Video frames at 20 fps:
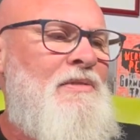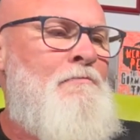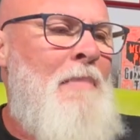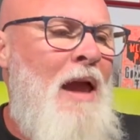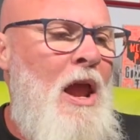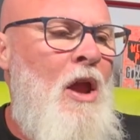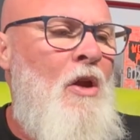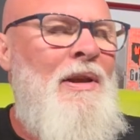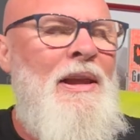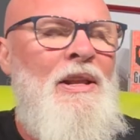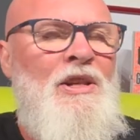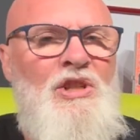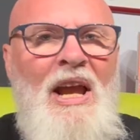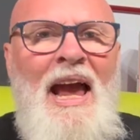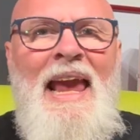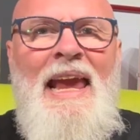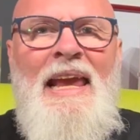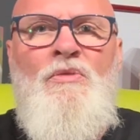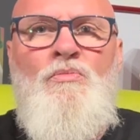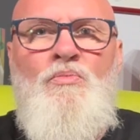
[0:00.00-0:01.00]
Mary
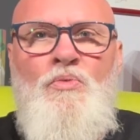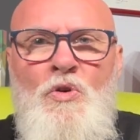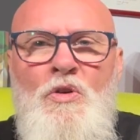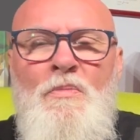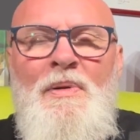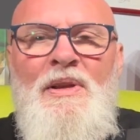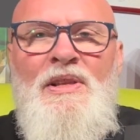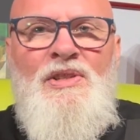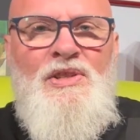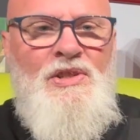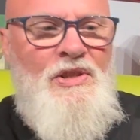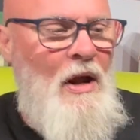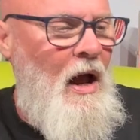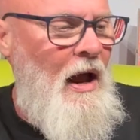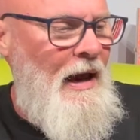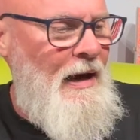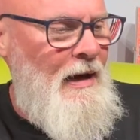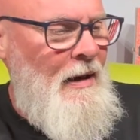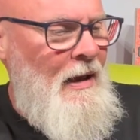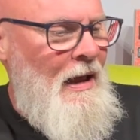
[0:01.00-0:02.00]
Jane
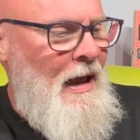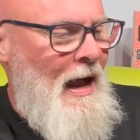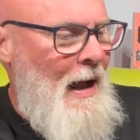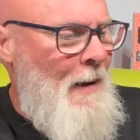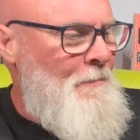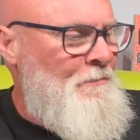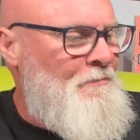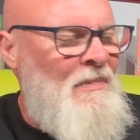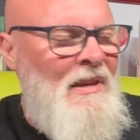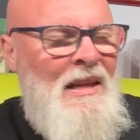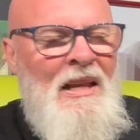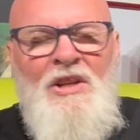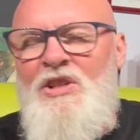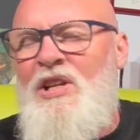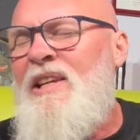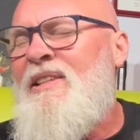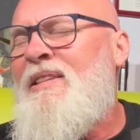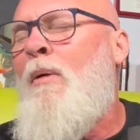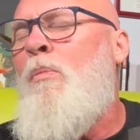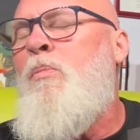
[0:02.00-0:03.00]
Rubenstein.
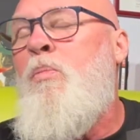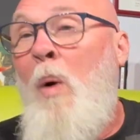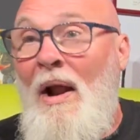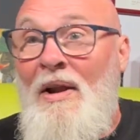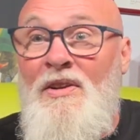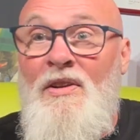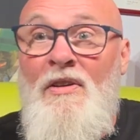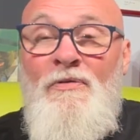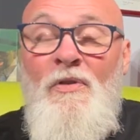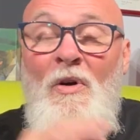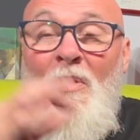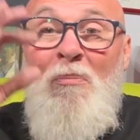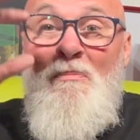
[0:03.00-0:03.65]
She's a wonderful